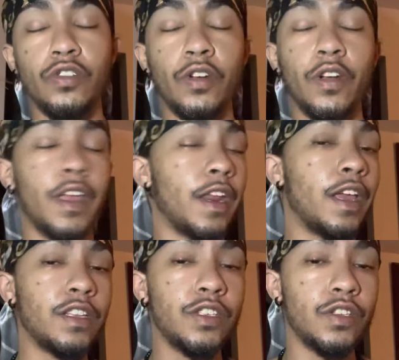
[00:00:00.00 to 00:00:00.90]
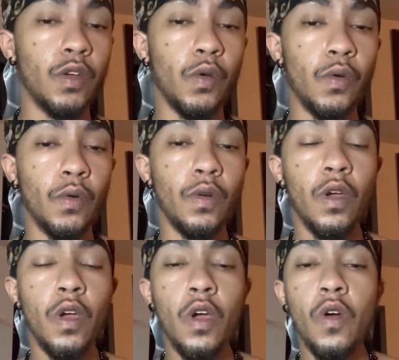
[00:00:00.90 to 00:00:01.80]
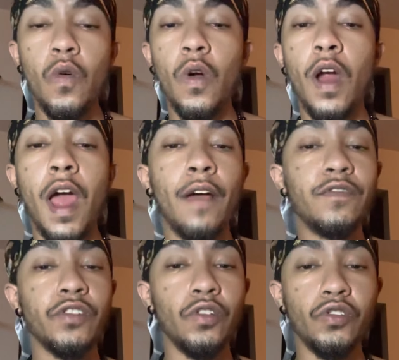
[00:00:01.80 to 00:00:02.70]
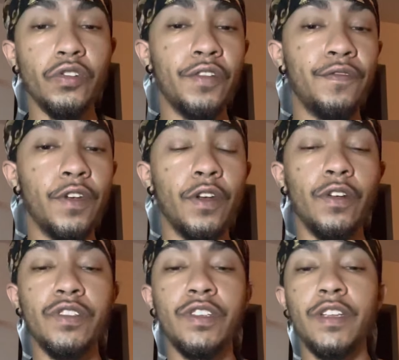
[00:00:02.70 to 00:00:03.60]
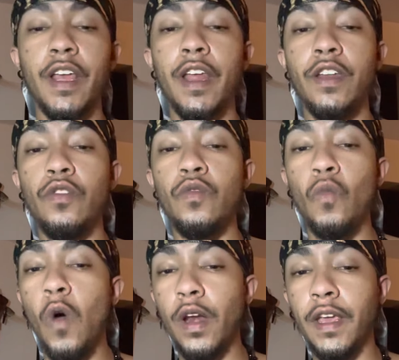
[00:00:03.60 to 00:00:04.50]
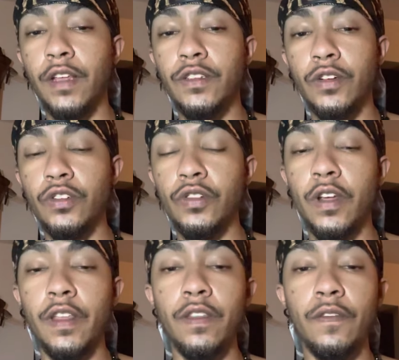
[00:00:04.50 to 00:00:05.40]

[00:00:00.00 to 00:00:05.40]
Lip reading: or getting it soon, or have surgery fears and you want to get surgery in the